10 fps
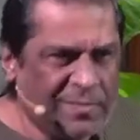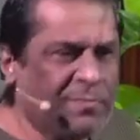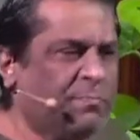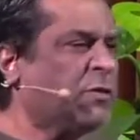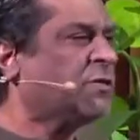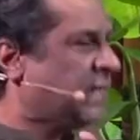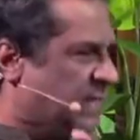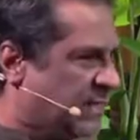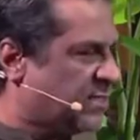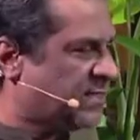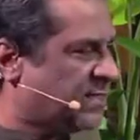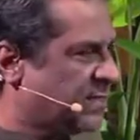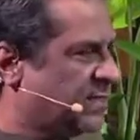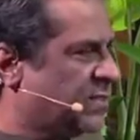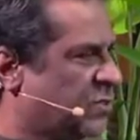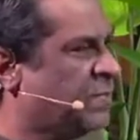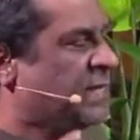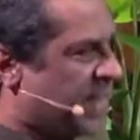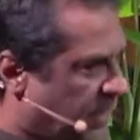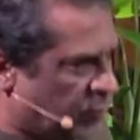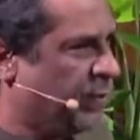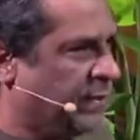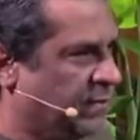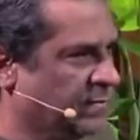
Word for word: because it needs to be dealt with.